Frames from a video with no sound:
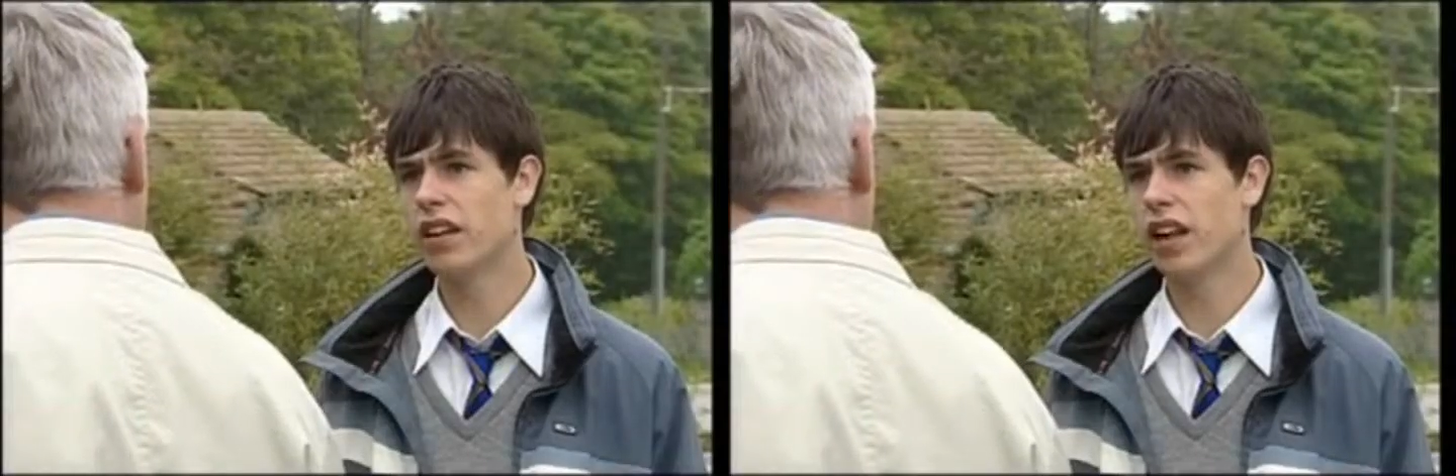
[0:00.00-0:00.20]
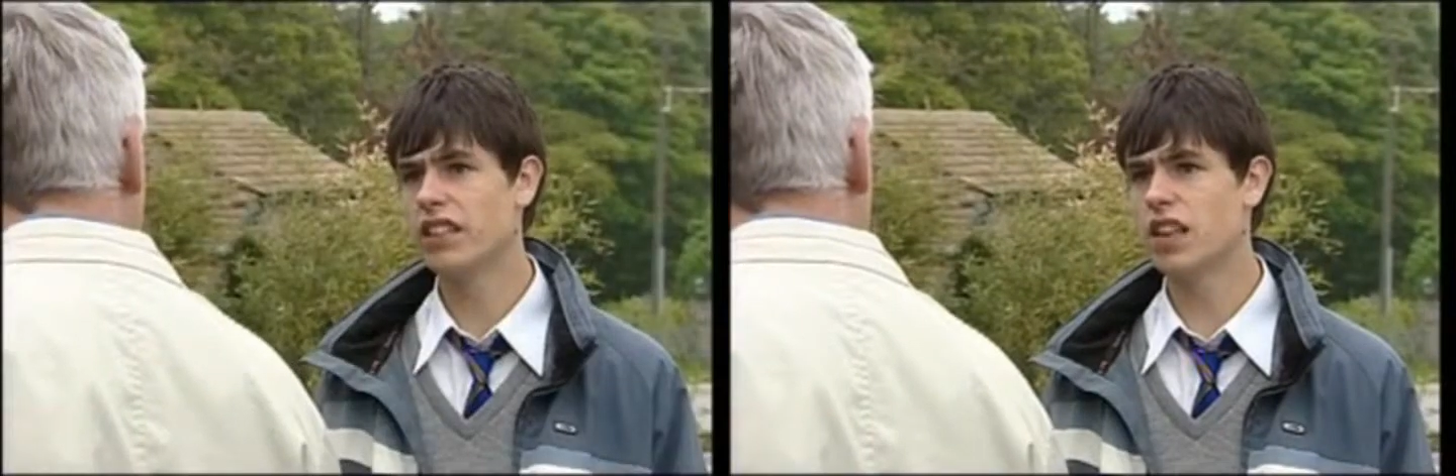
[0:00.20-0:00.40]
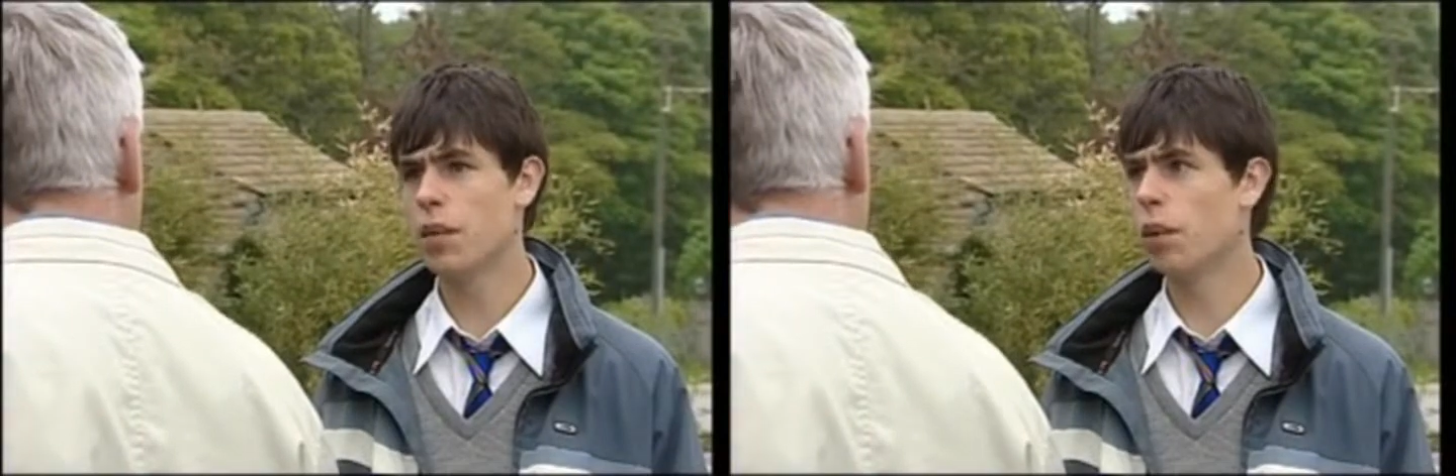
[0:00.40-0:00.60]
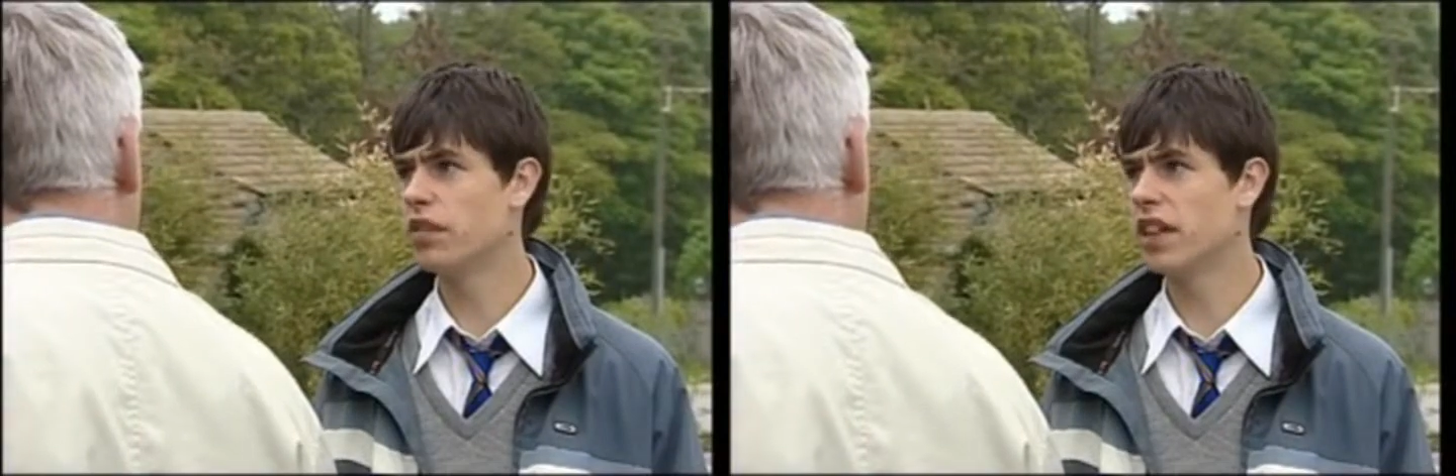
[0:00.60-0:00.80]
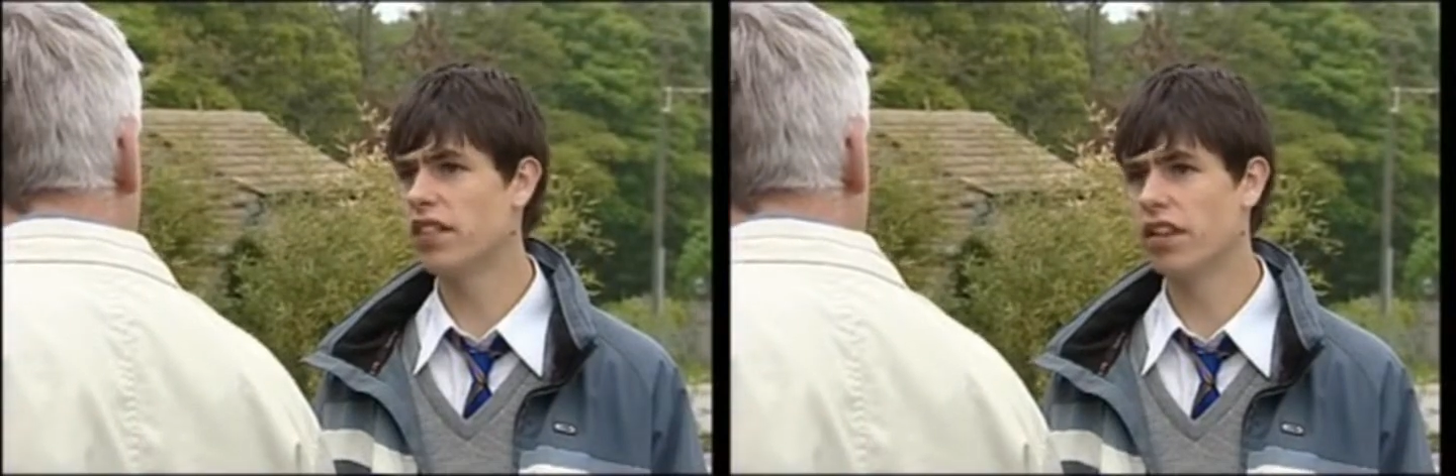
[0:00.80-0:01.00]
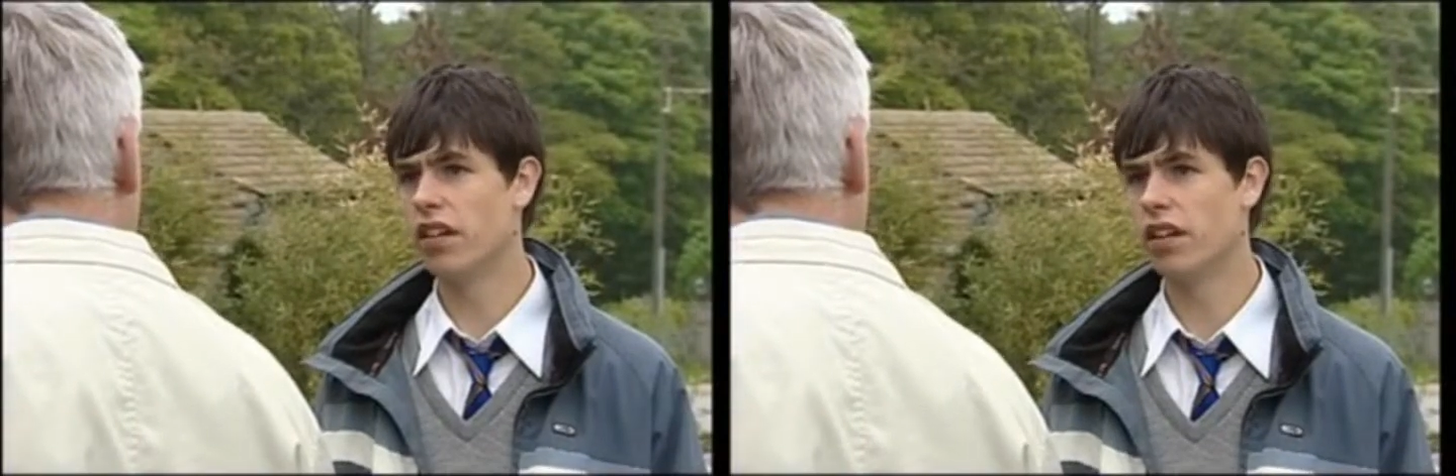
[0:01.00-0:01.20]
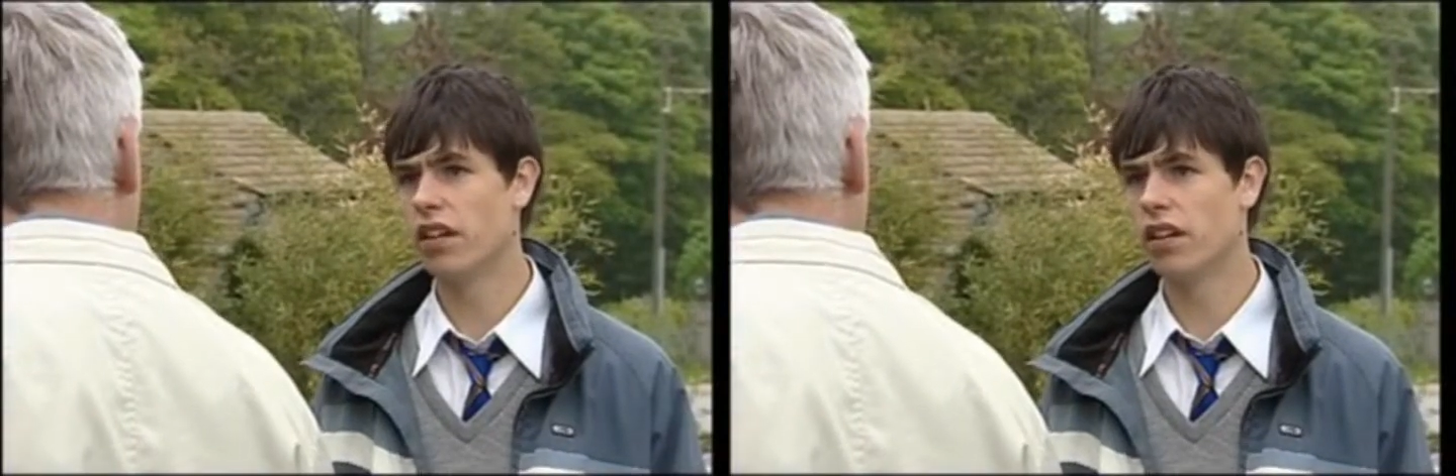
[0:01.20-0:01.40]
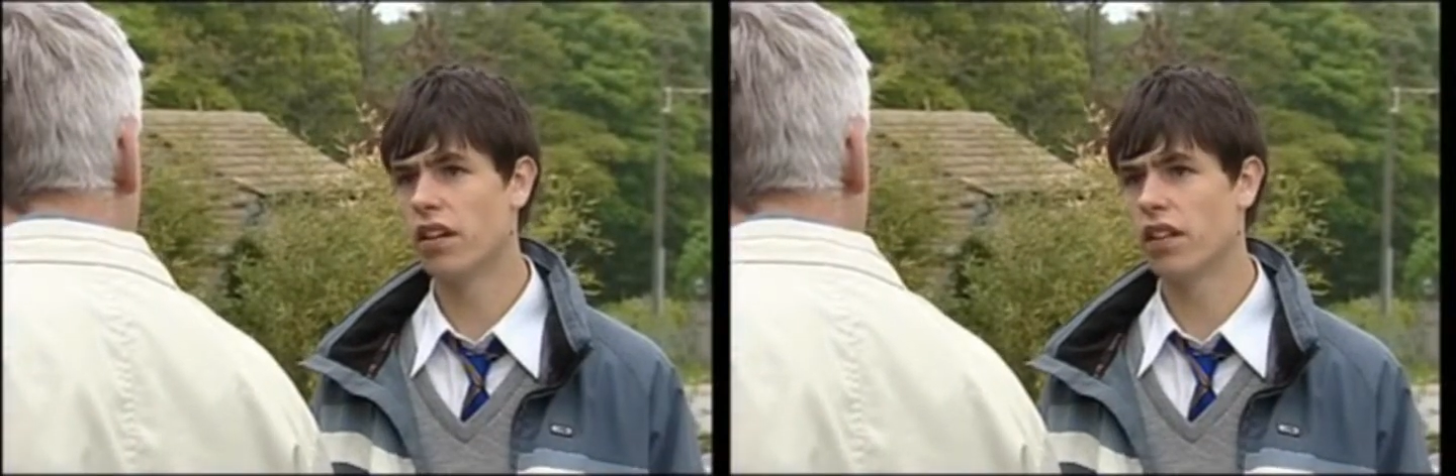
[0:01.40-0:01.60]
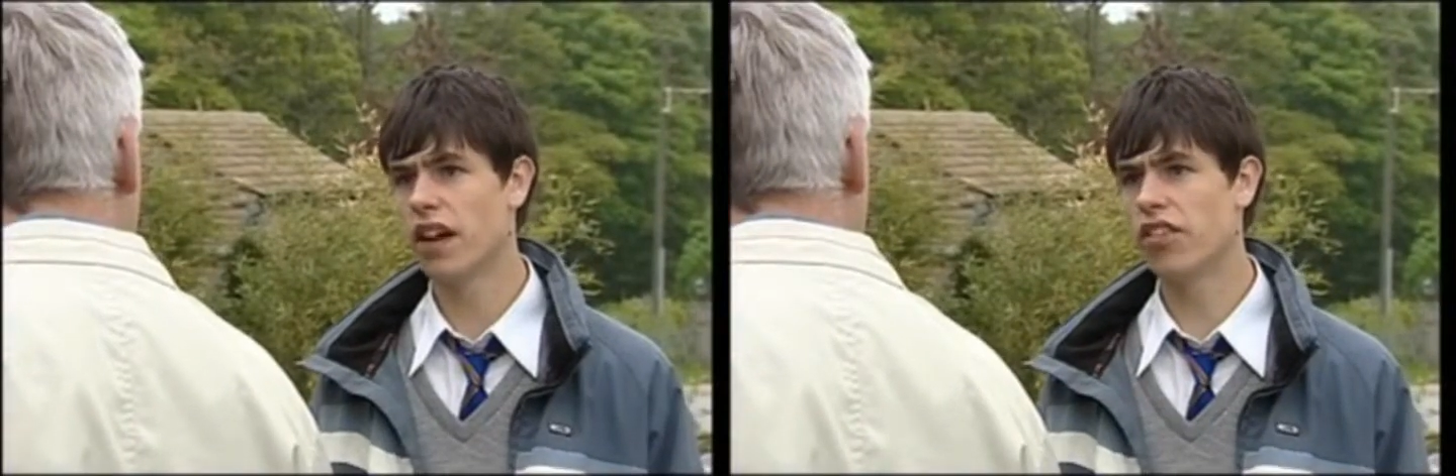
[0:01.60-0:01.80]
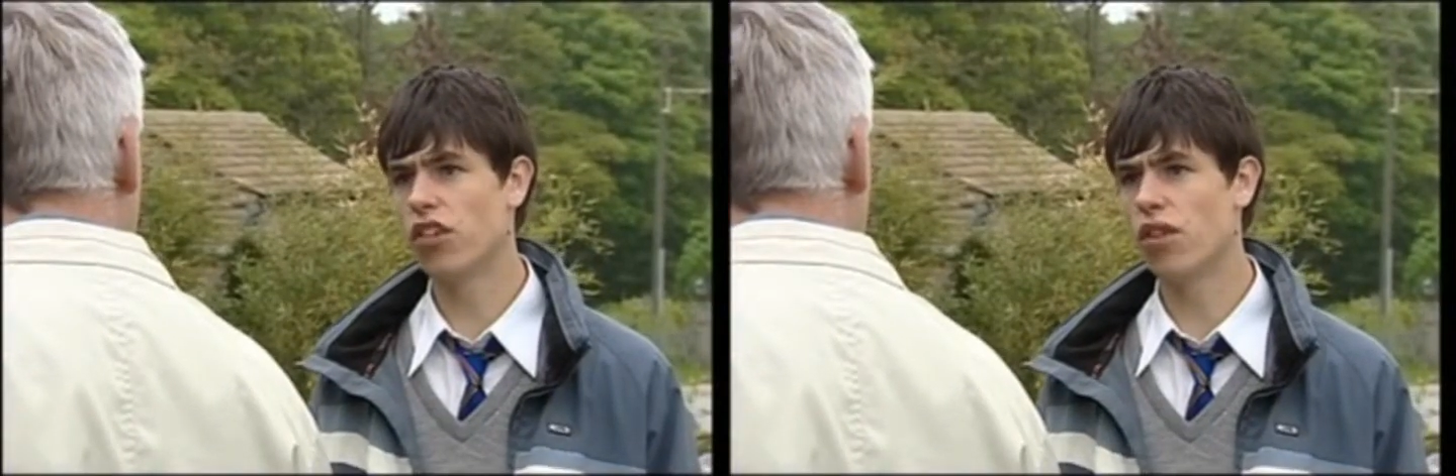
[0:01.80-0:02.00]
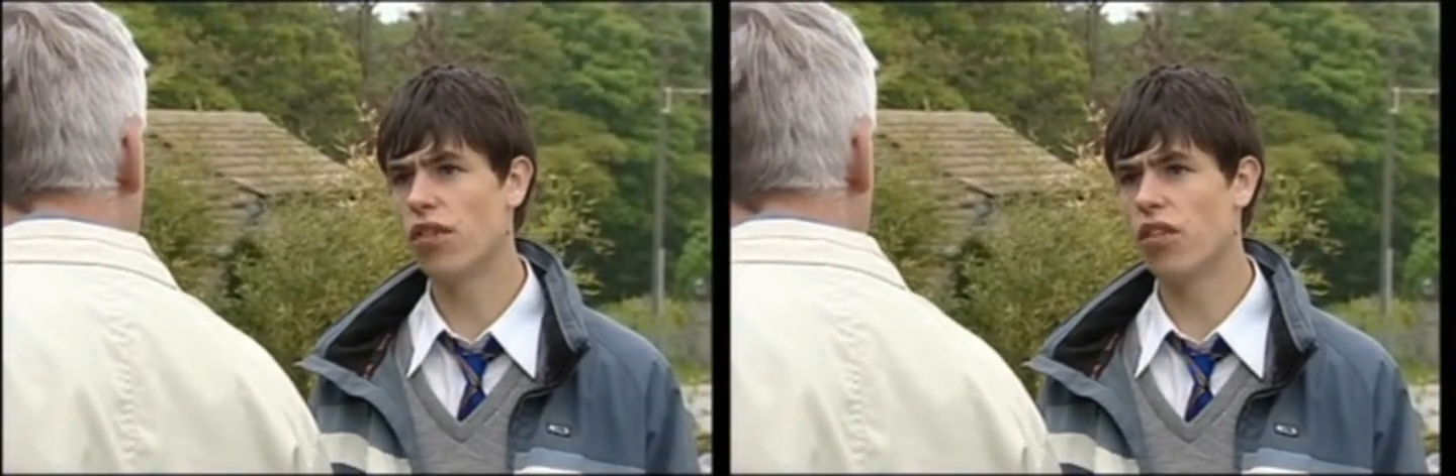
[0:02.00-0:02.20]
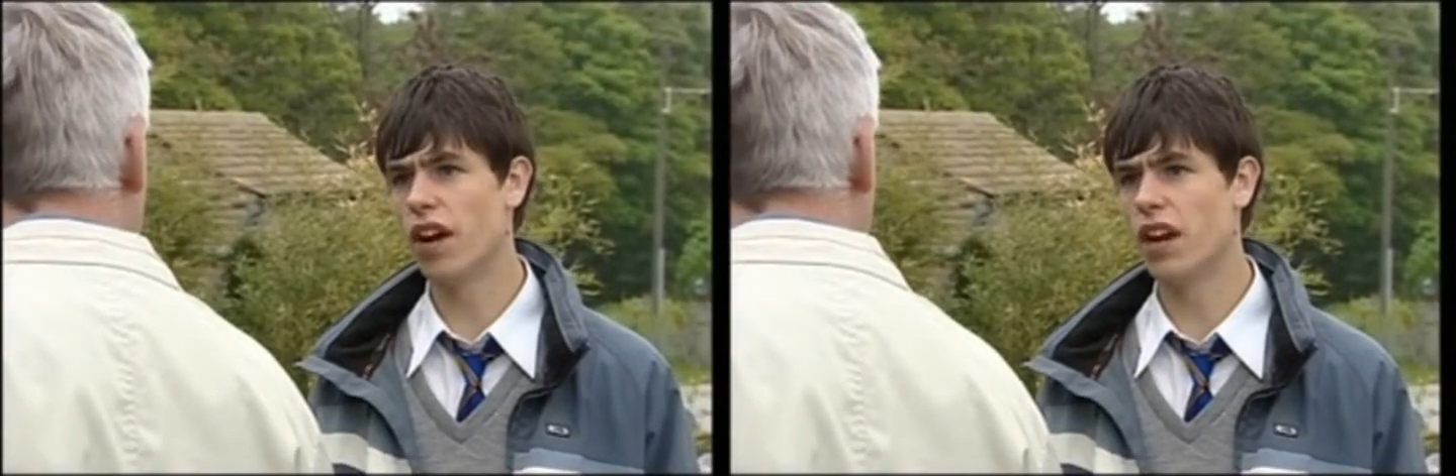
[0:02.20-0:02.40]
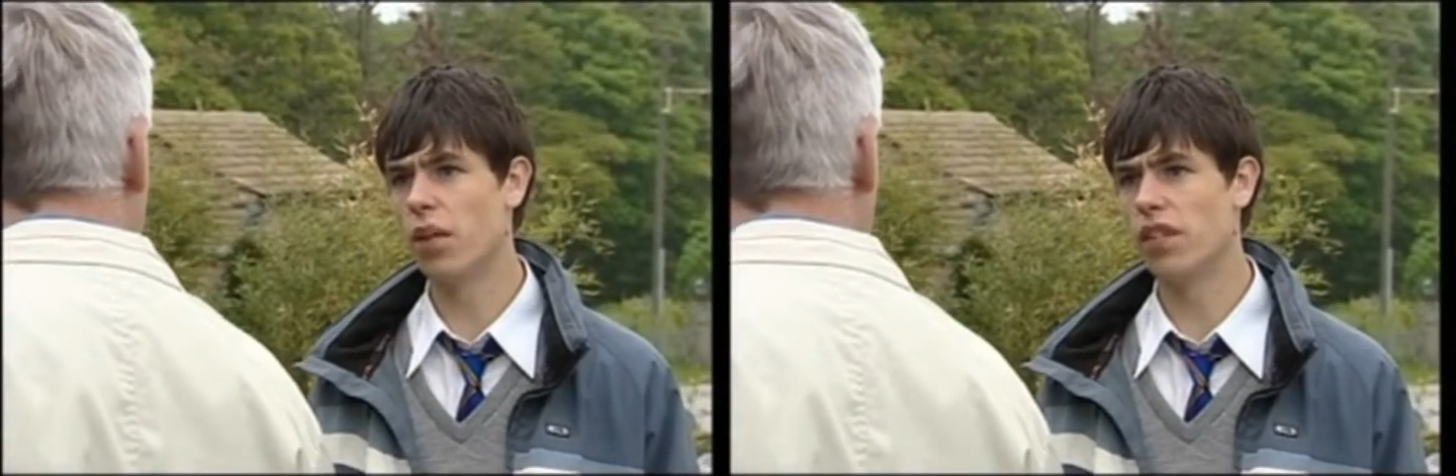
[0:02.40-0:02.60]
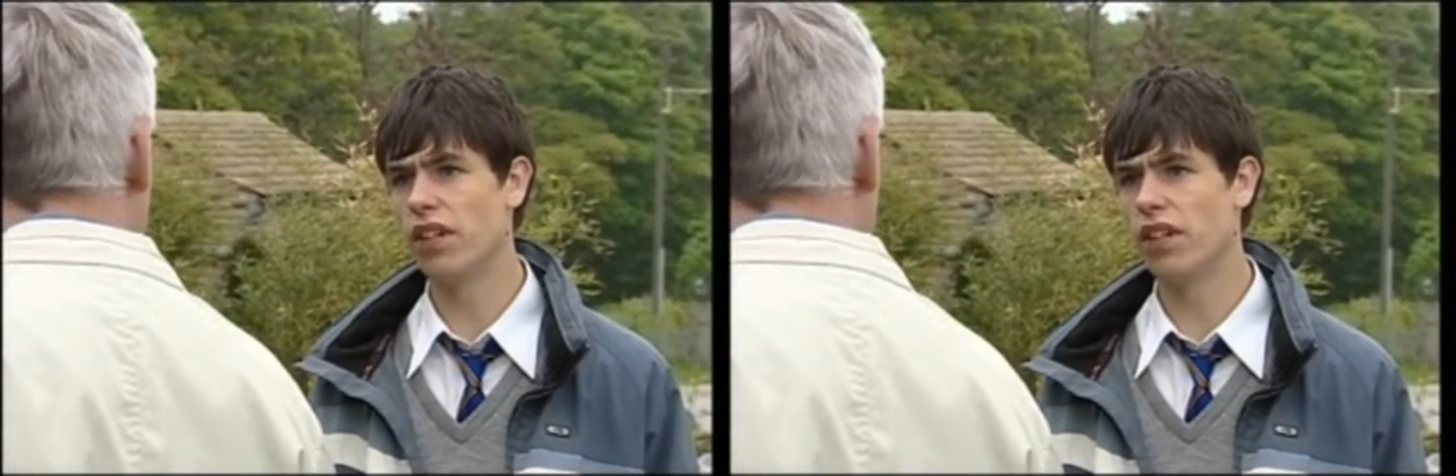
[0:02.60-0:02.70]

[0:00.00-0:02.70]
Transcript: except you're upsetting her. That isn't good for her right now, is